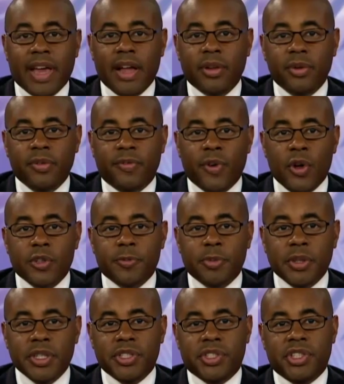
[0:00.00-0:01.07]
Calhoun Falls
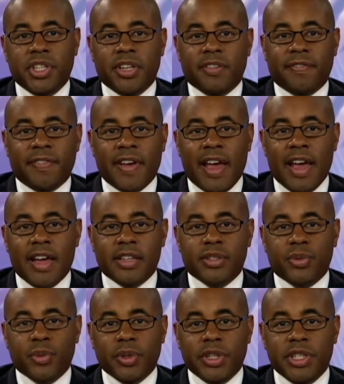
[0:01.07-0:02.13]
Police Chief
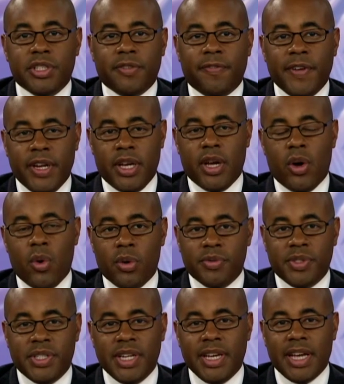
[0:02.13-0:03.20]
has released video
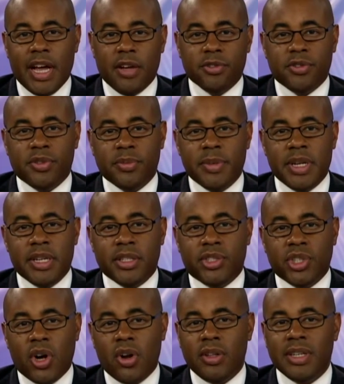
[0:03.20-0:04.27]
of City Councilman
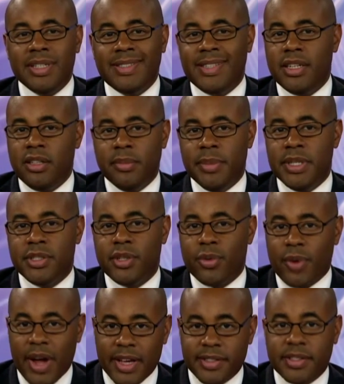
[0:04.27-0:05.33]
Charlie Tillman's
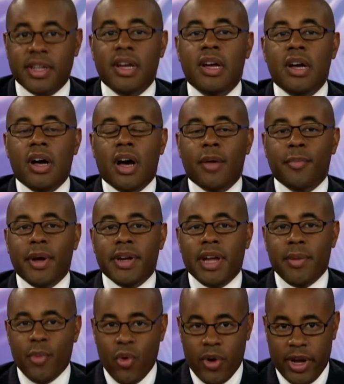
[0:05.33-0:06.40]
arrest on
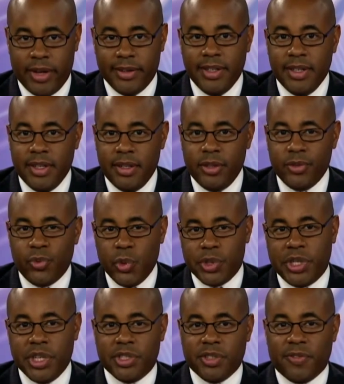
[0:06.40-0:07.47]
Monday morning. News
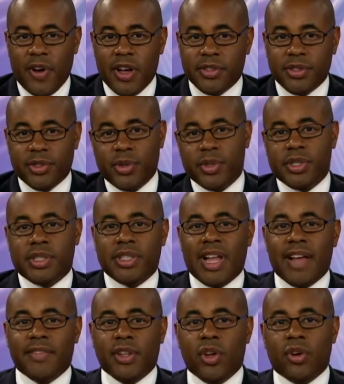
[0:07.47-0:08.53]
4's Keisha Foster joins us
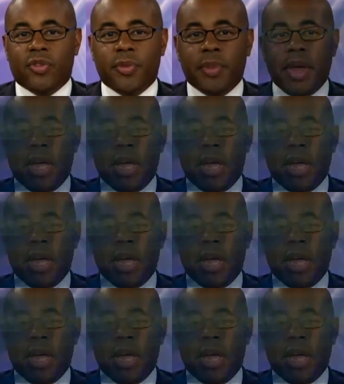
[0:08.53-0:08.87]
live and local from